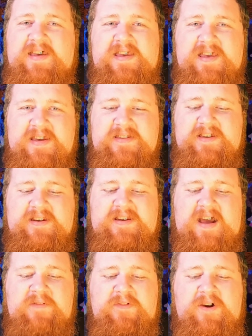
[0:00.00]
he is going to
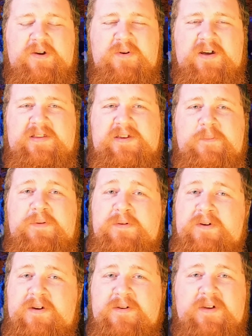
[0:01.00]
die very quickly.
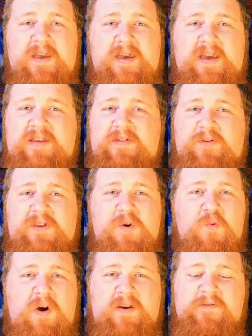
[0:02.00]
Pluto is only a
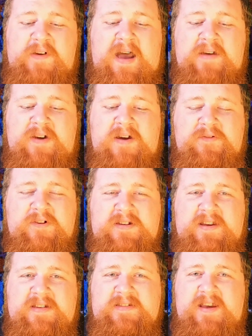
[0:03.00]
1/5 after he
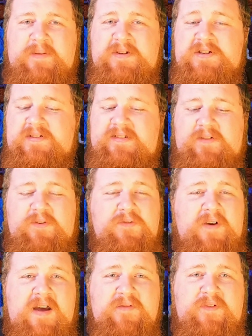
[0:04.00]
takes damage instead of a
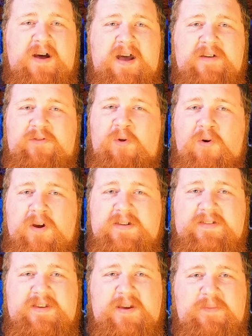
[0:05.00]
5/5.
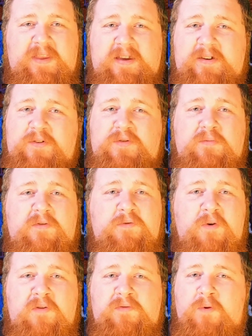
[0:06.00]
Lawrence, same thing, goes from a
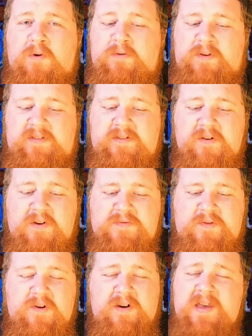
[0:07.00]
4/4 to a
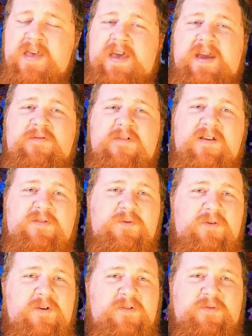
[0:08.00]
0/4, and
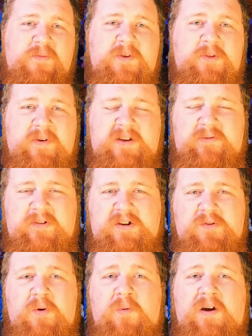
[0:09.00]
Razul goes from a 3/3
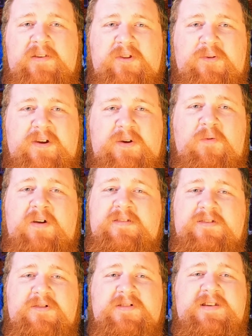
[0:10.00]
to a 1/3 once
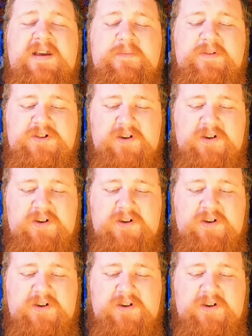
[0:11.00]
there's damage